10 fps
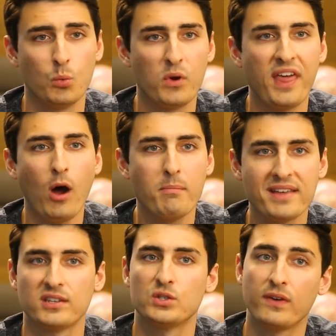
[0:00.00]
Without
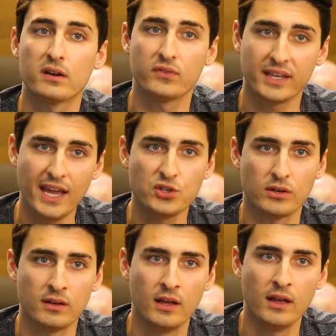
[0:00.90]
message
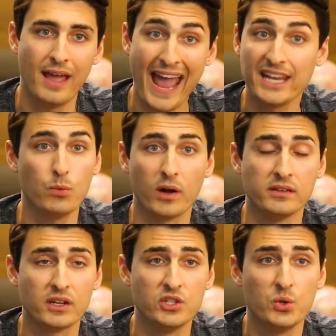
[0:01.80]
verification, anyone
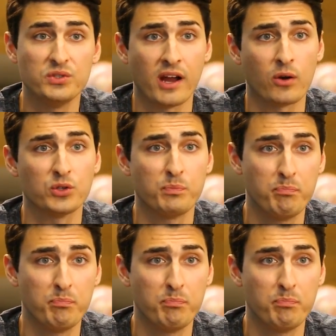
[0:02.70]
could use Daryl's